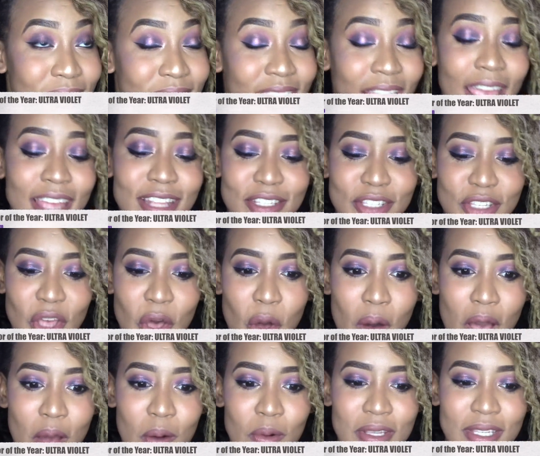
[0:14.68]
And
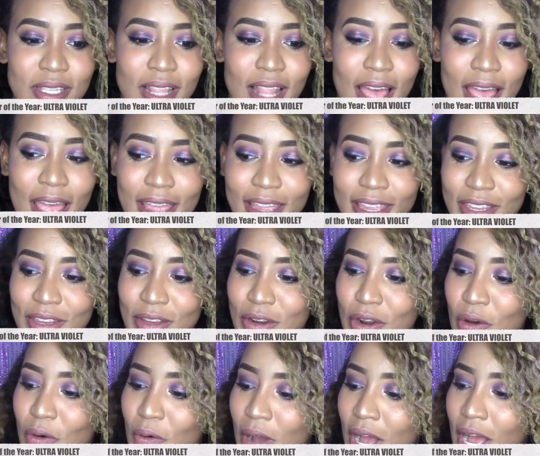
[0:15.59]
so I was like, you
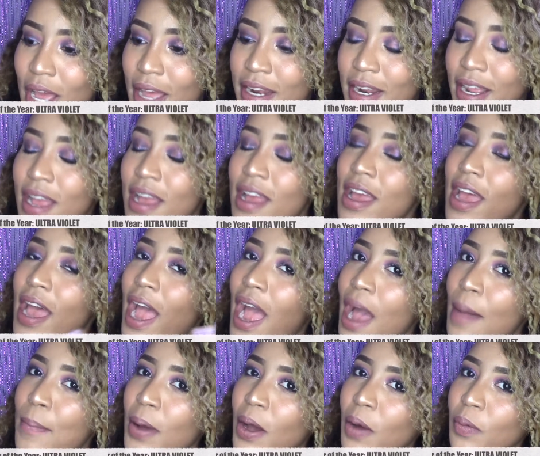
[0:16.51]
know what?
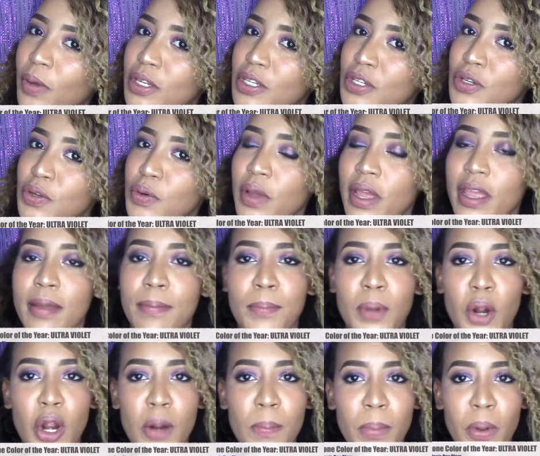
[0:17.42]
How about we do a
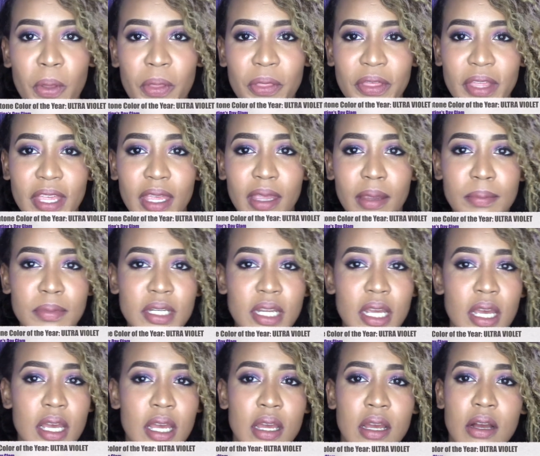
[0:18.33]
purple themed,
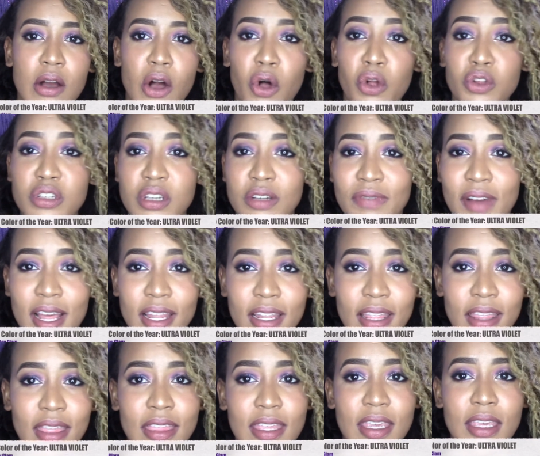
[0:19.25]

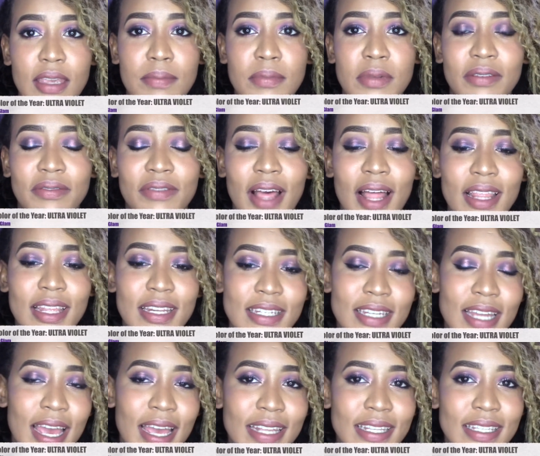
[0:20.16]
ultraviolet themed
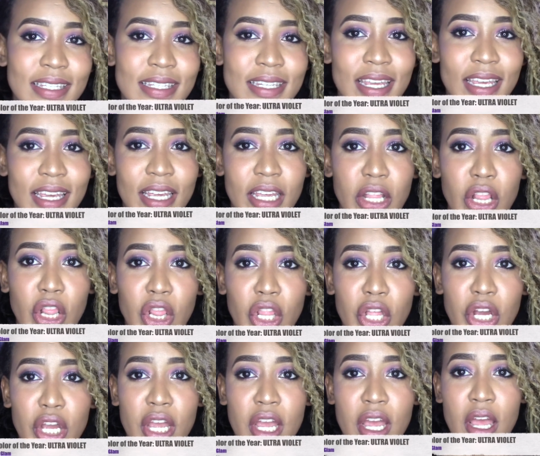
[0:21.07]
Valentine's Day
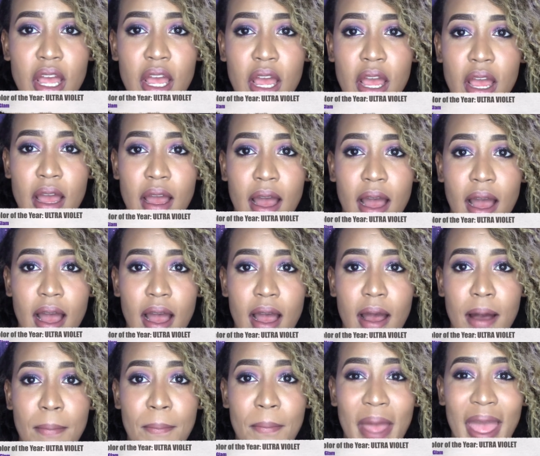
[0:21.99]
look.
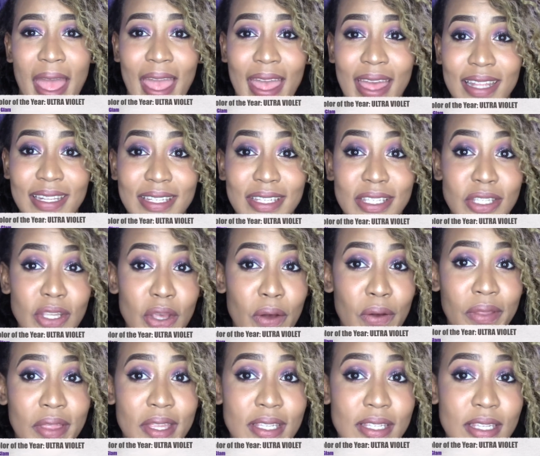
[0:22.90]
And
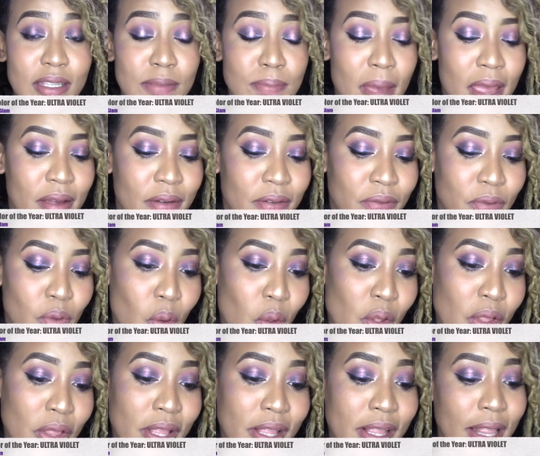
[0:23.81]
so this is my
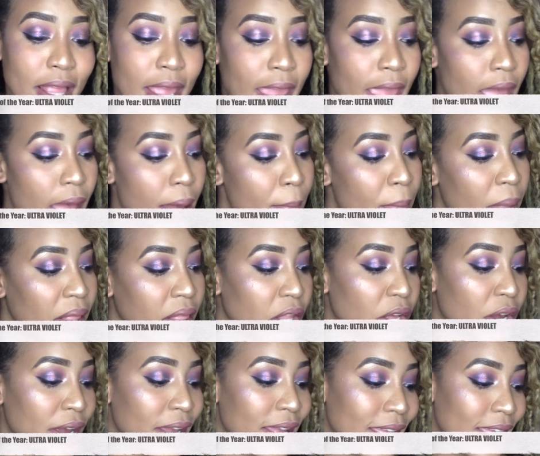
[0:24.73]
full glam
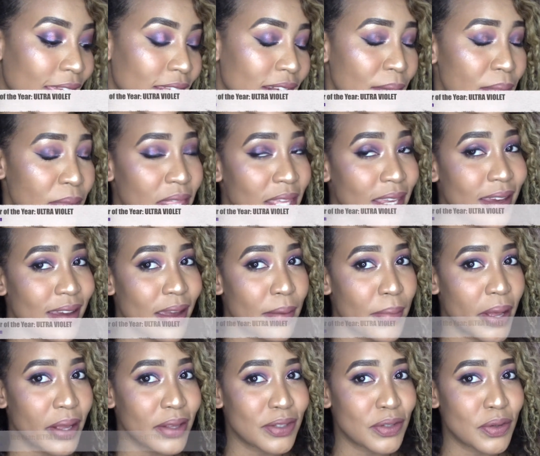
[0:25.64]
look, and I'm thinking
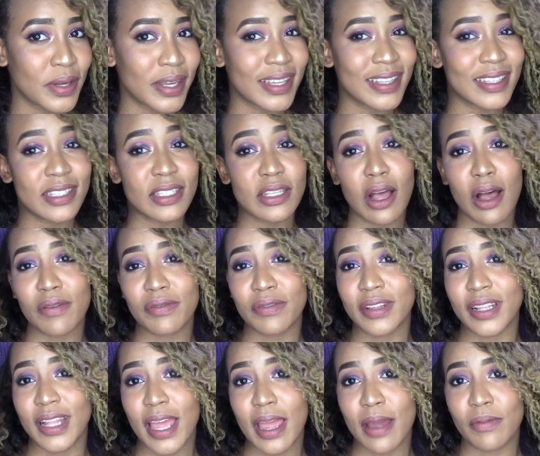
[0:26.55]
about doing a
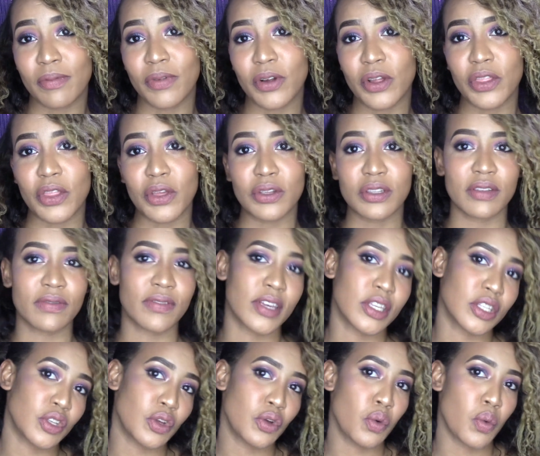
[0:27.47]
soft glam for those of
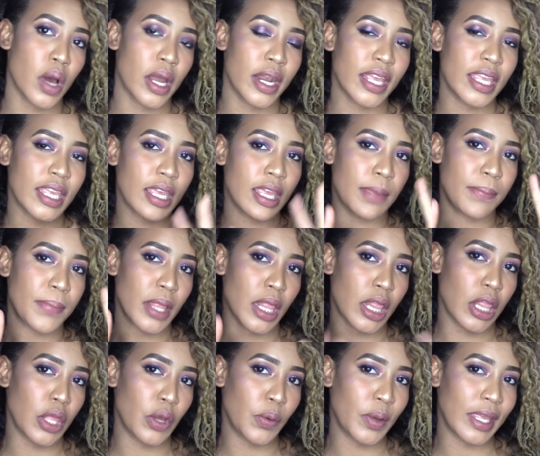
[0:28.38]
us who want to keep
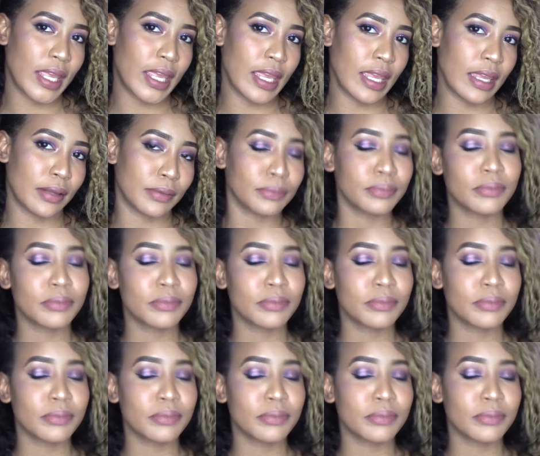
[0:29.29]
it low key,